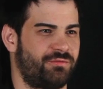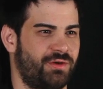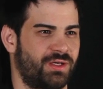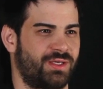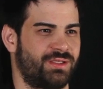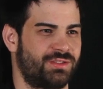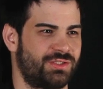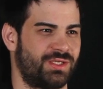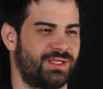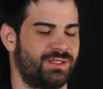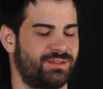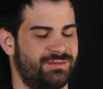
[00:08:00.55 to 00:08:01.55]
fucking
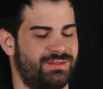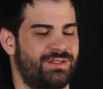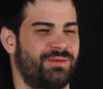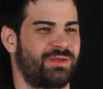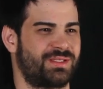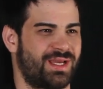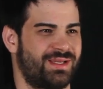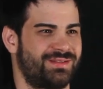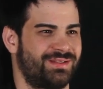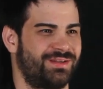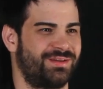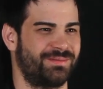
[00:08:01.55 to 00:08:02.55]
shitty stomach
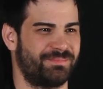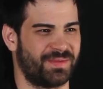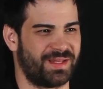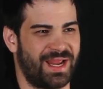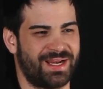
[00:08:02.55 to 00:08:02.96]
tattoo. And then I